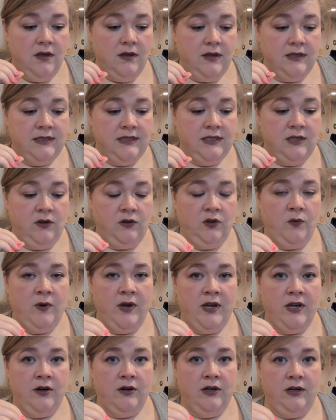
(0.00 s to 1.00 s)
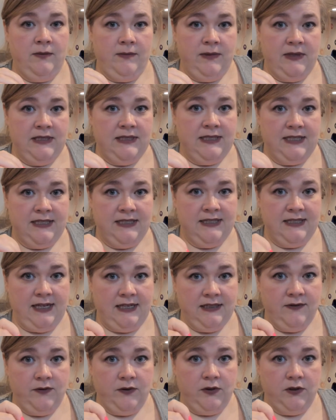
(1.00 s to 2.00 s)
It's the only way you're going to be
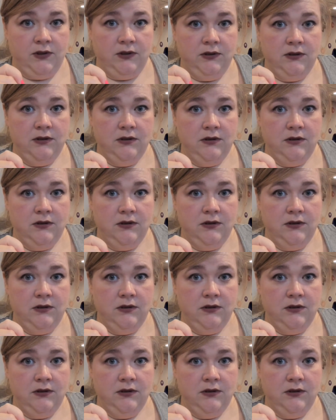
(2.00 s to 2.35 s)
successful.